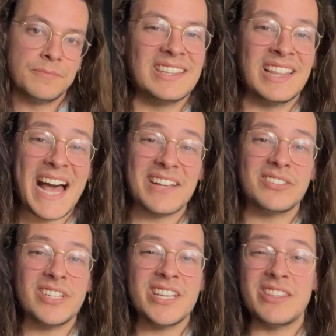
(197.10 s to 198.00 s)

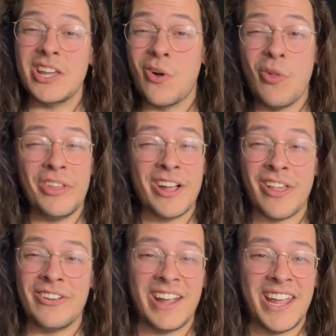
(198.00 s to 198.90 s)
Lastly, the only
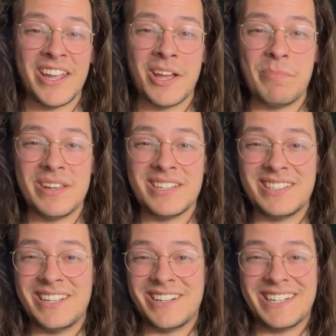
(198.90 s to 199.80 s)
other hang up
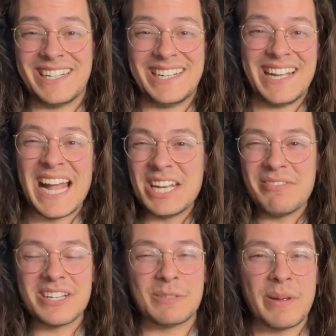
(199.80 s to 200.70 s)
is they're kind of
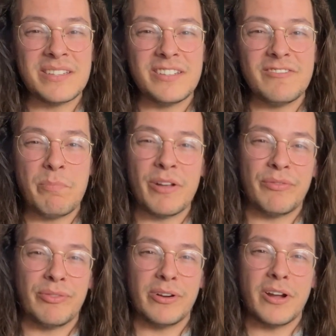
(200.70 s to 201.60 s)
expensive, but
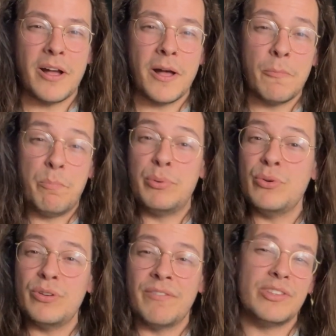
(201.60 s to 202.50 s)
for a
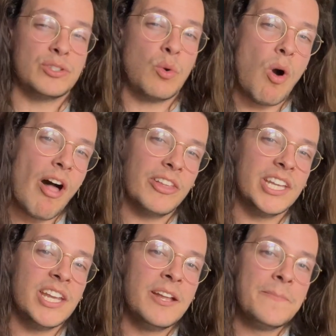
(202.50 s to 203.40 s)
boot of this
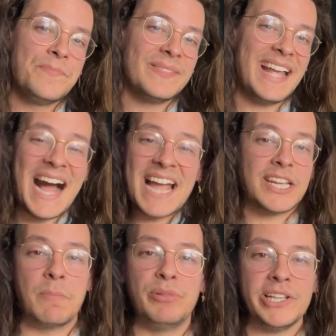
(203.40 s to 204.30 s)
quality, I
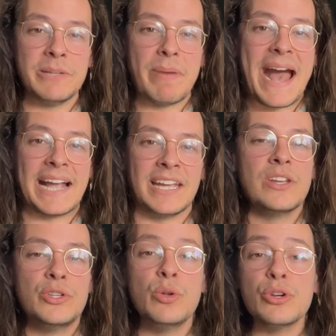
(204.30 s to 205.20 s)
completely back it.
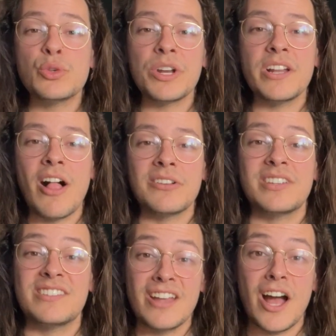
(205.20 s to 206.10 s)
$220
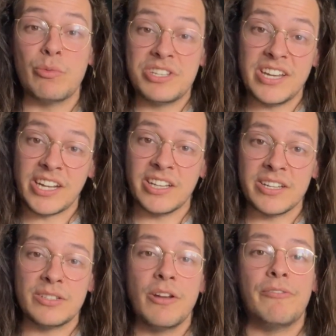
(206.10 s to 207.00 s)
is not
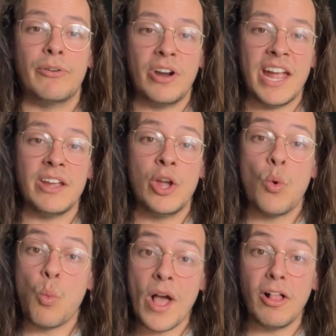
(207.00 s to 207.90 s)
ridiculous for a
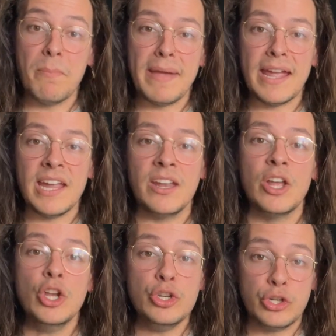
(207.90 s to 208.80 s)
well-made,
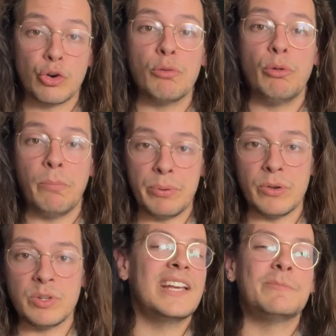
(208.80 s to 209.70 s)
durable
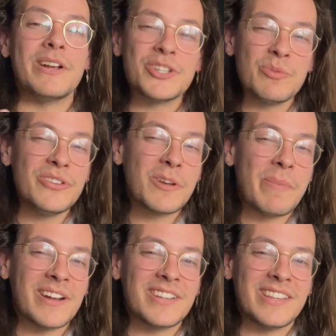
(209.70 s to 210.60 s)
boot. Especially when you
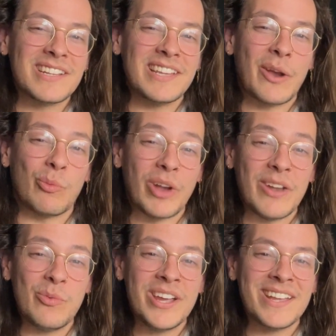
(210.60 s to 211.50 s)
compare it to things like
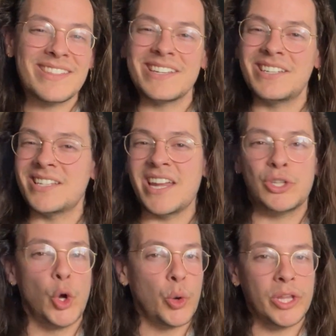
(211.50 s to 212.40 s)
Red Wing, this is a
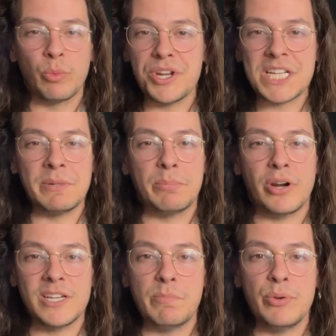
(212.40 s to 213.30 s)
totally reasonably
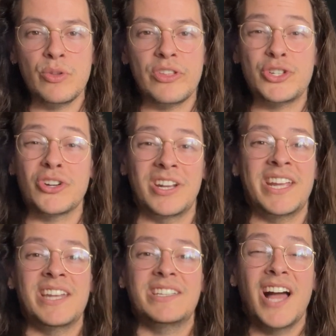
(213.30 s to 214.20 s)
priced boot that you're gonna
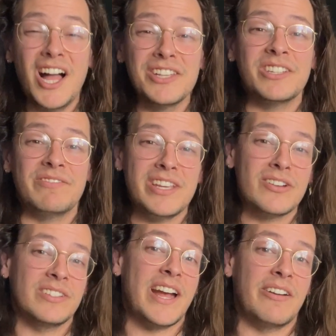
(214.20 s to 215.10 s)
get tons of
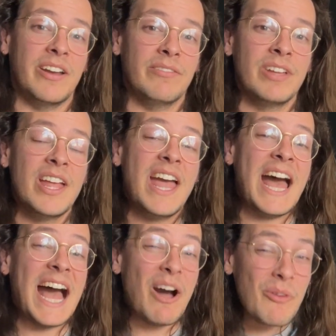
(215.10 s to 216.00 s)
years out of.
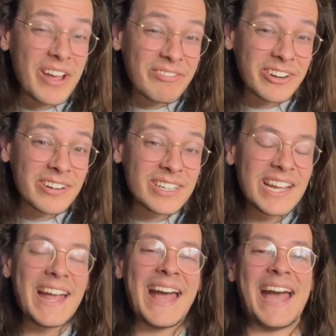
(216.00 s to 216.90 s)
However,
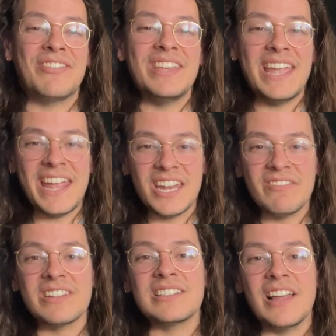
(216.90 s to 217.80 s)
at the end
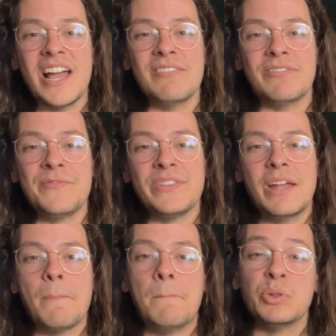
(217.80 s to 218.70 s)
of its life,
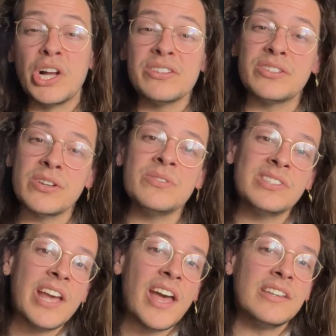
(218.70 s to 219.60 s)
BLUNDSTONE
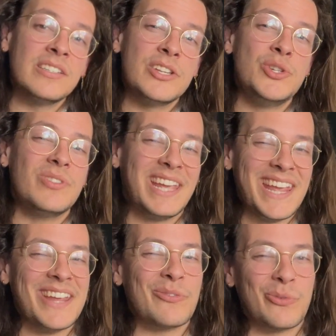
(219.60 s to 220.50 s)
says that you
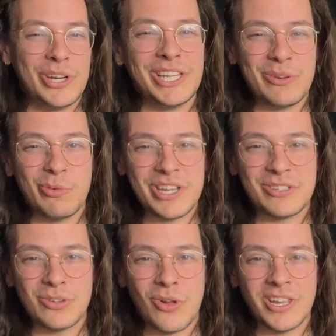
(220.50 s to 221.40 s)
can't really
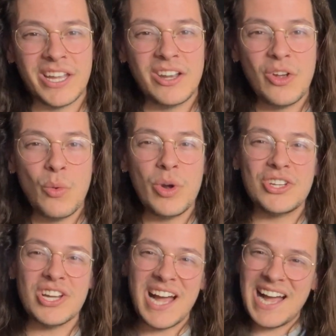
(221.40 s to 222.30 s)
resole it, which